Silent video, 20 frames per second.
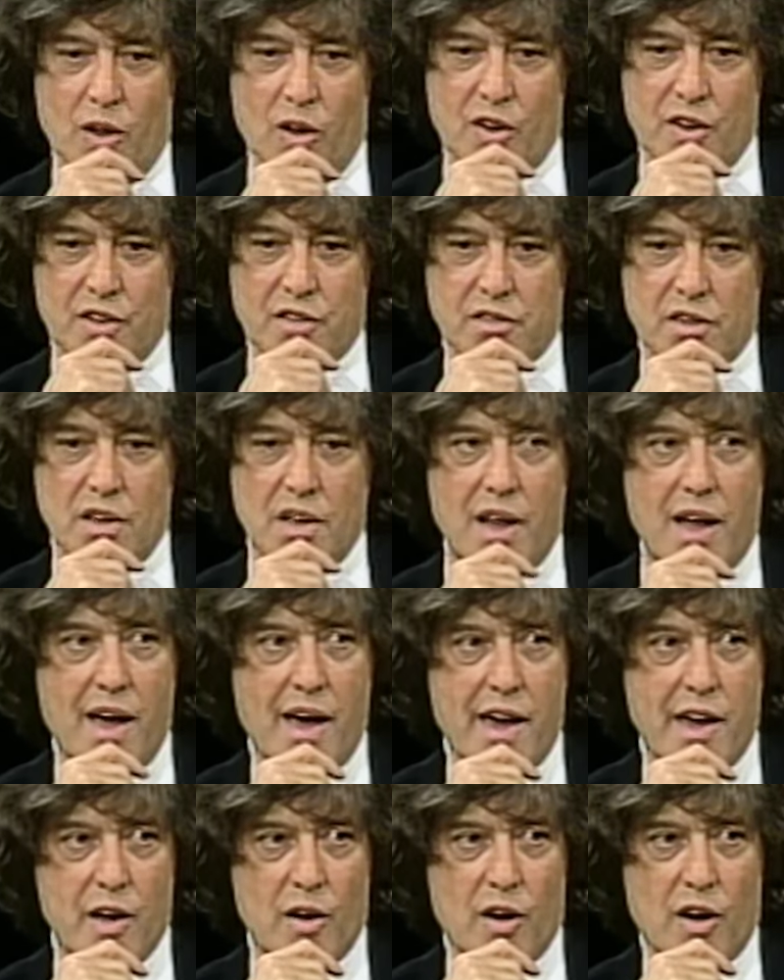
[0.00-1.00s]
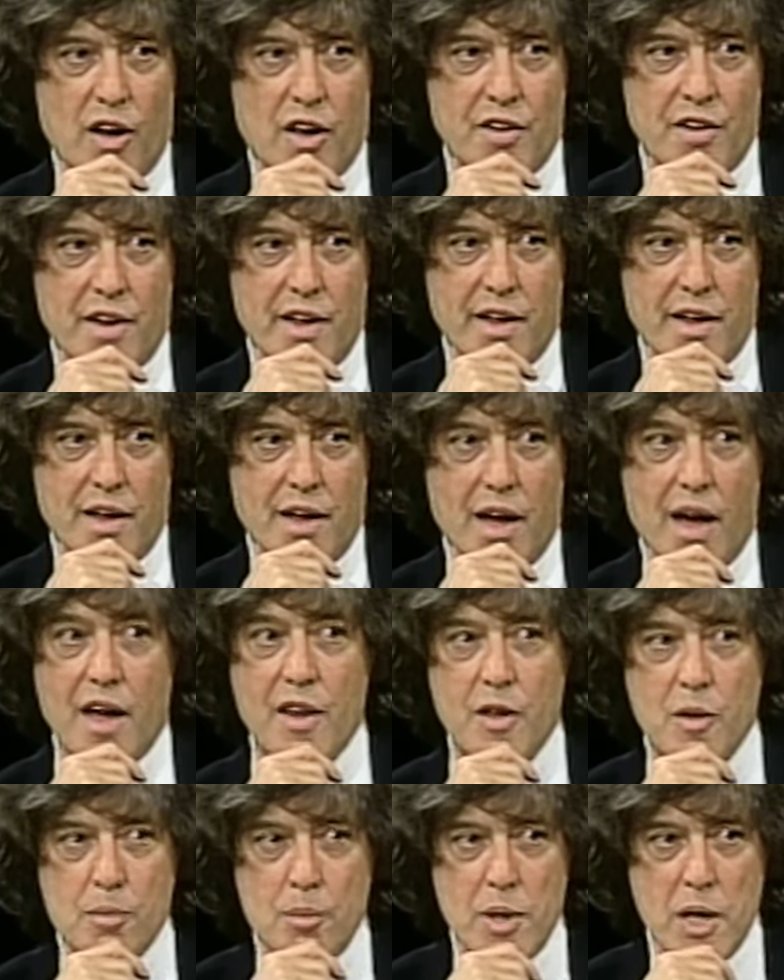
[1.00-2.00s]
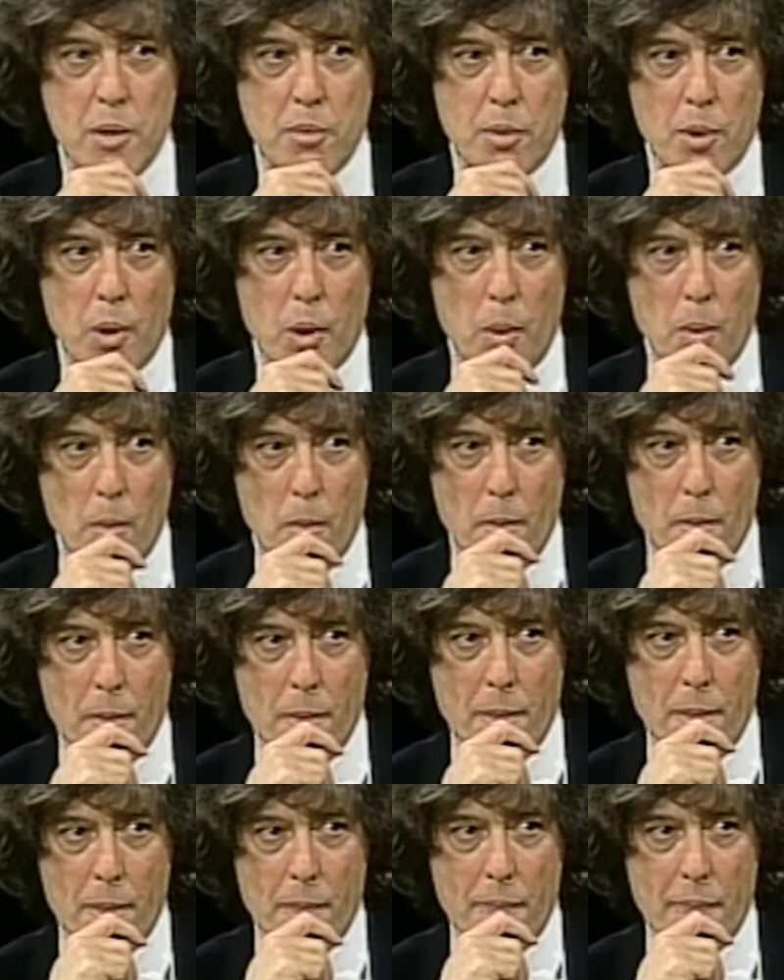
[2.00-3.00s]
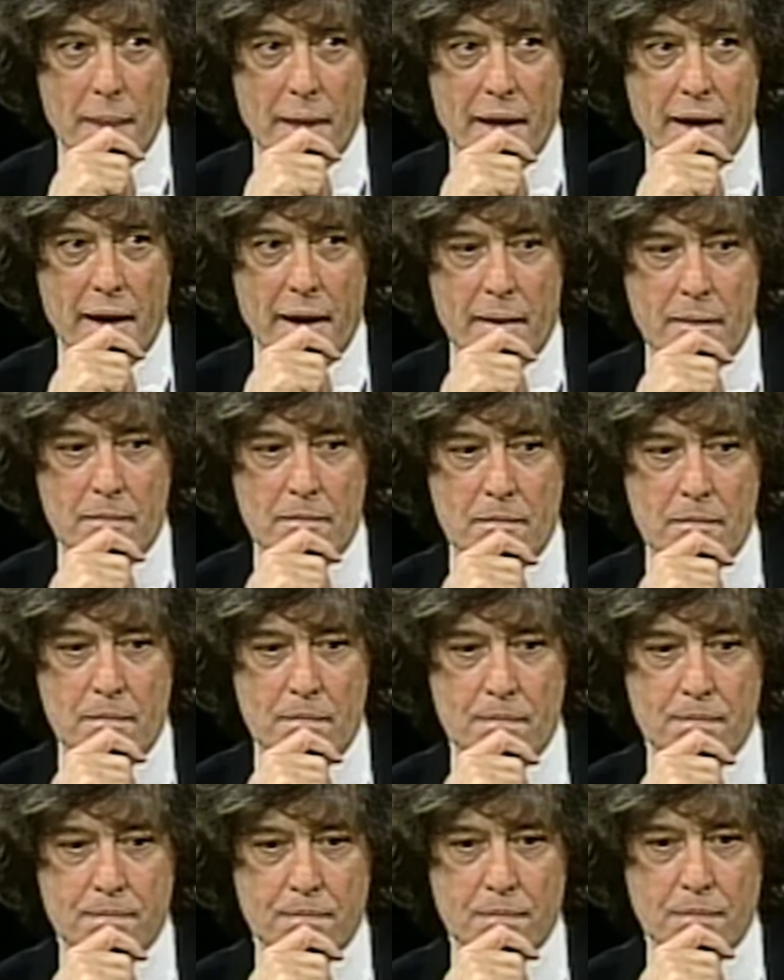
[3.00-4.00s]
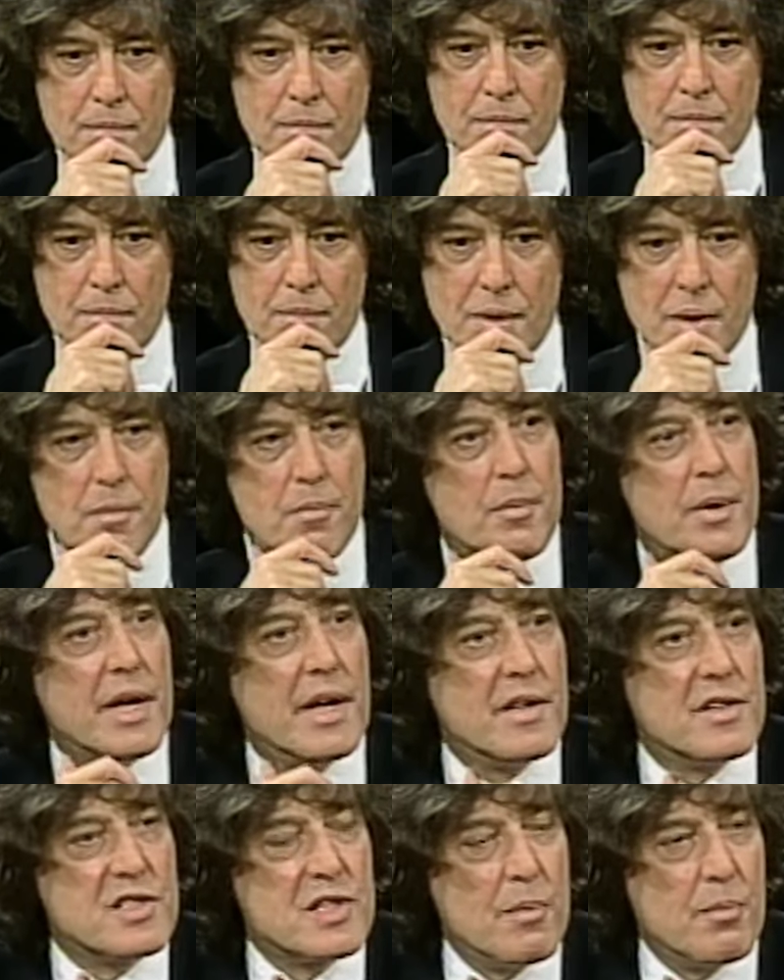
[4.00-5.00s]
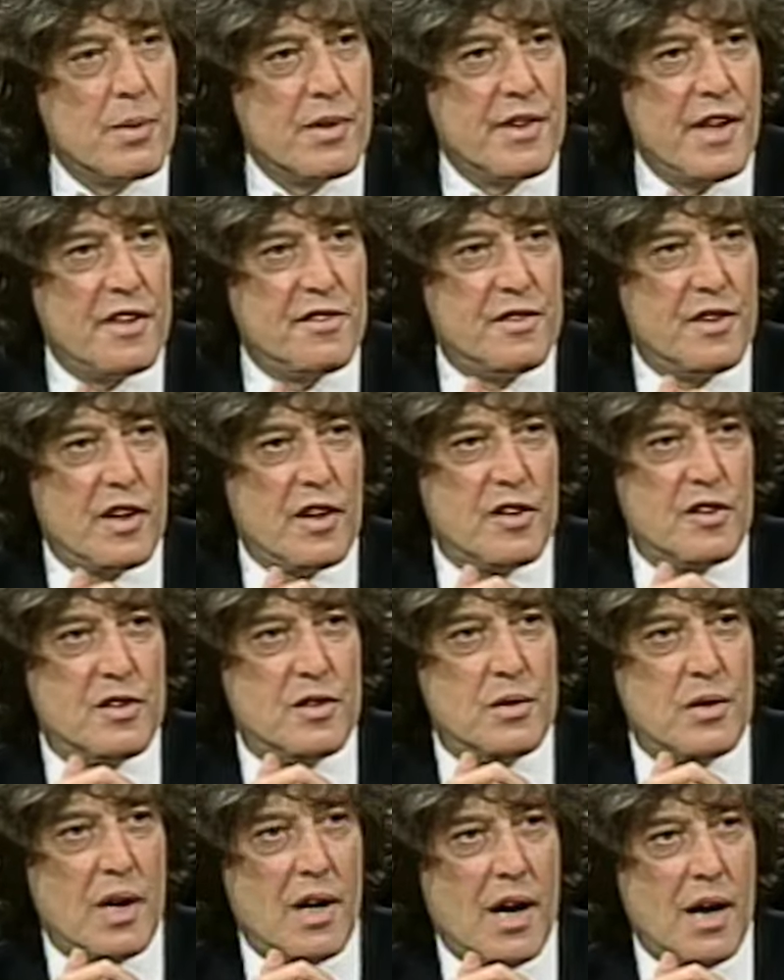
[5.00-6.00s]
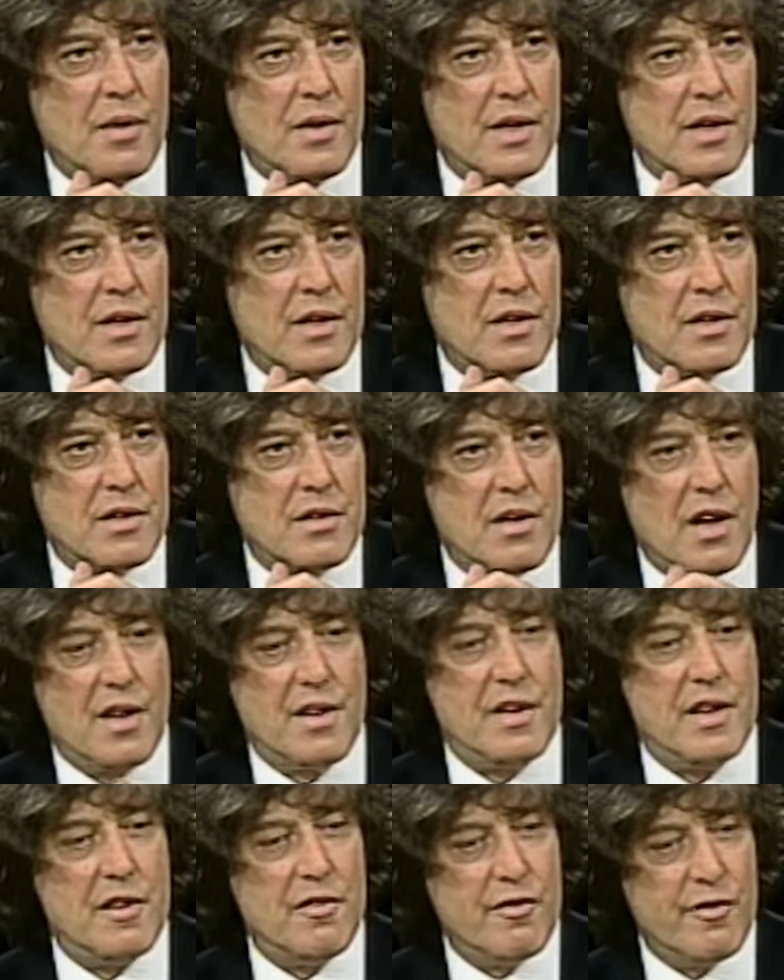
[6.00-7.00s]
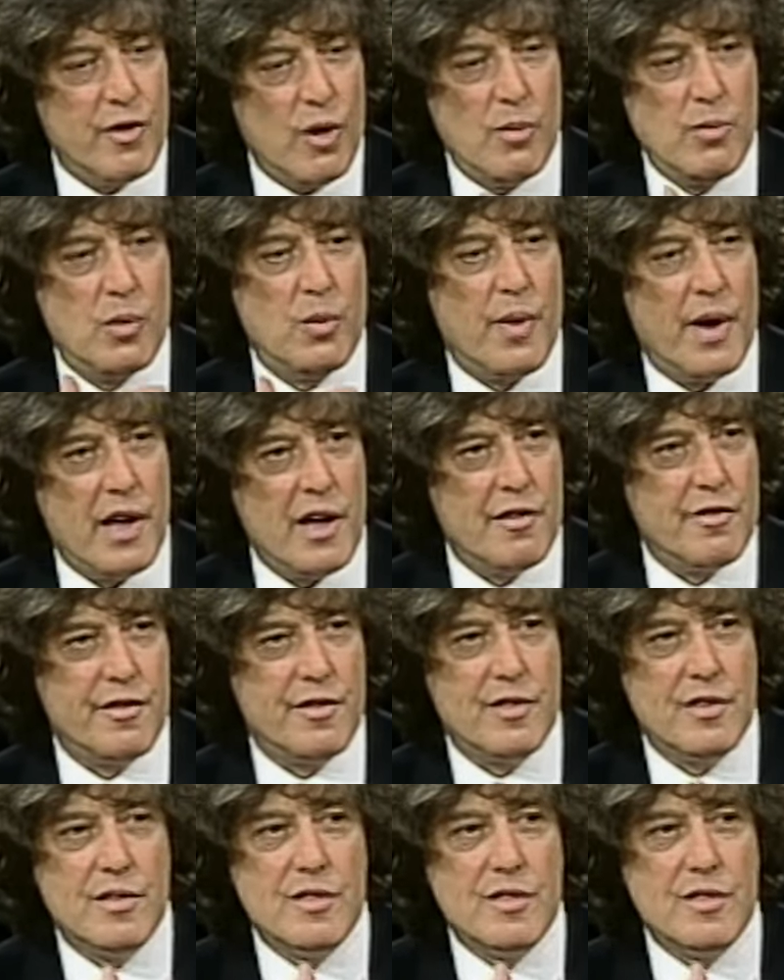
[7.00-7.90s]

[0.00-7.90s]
longer rely on other people um, being sympathetic to our rather informal way of